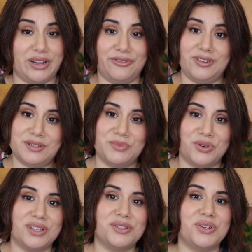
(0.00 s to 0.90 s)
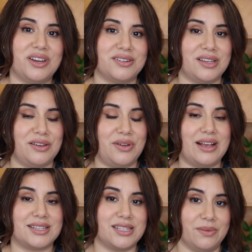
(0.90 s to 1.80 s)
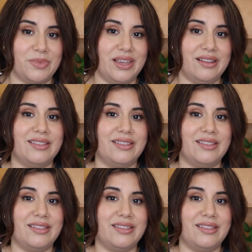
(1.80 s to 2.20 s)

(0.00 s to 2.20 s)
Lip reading: if it's more than 2 years that you have something,